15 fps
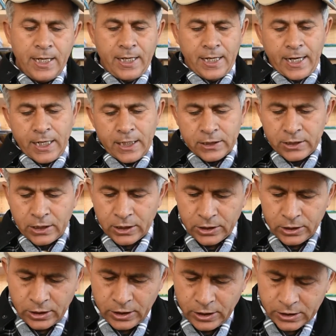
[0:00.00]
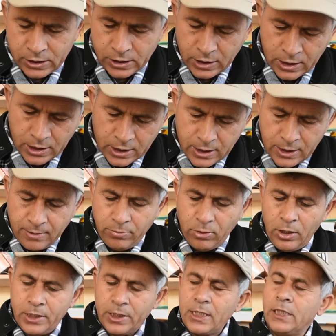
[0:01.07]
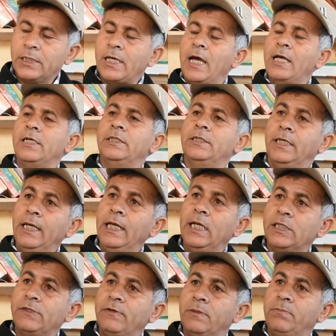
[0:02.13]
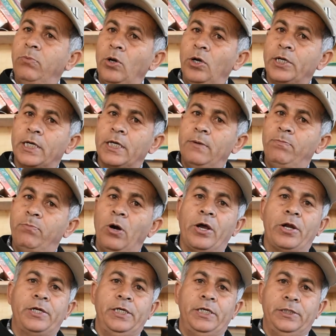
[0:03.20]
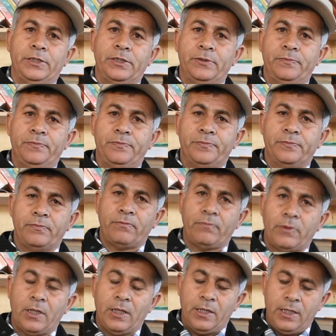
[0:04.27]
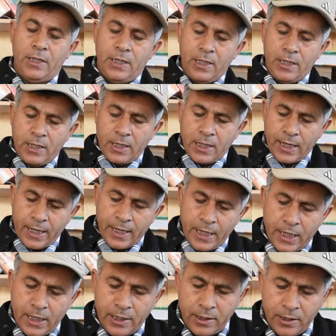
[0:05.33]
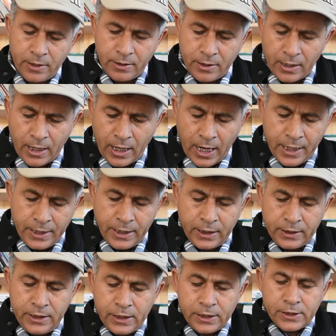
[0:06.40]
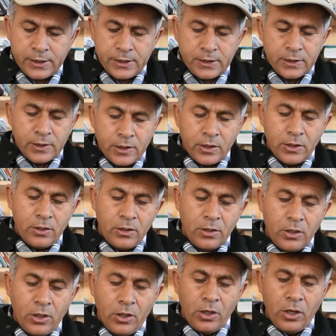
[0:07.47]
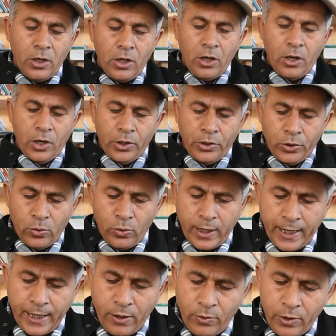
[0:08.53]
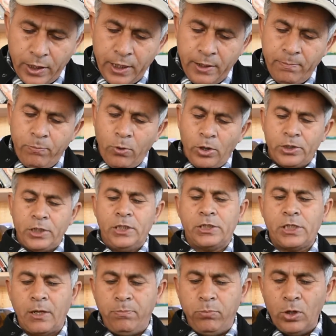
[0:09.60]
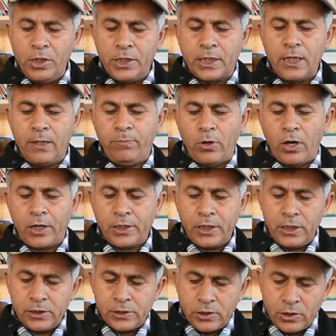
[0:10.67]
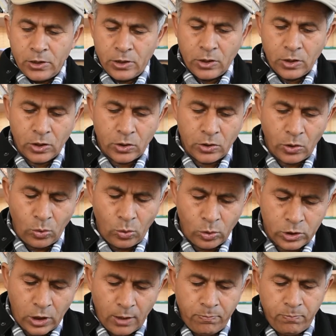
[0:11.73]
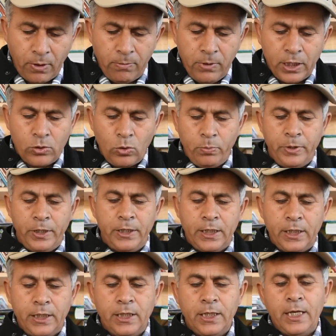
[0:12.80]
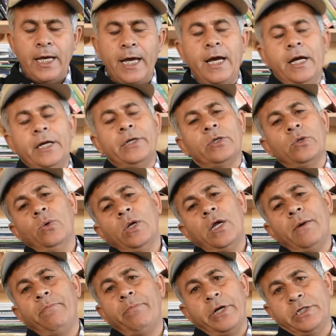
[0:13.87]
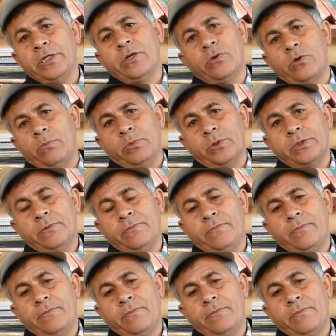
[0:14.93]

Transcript: And third is political science deals with political parties. And under this, you have importance of political parties, growth of public opinion, and role of pressure groups.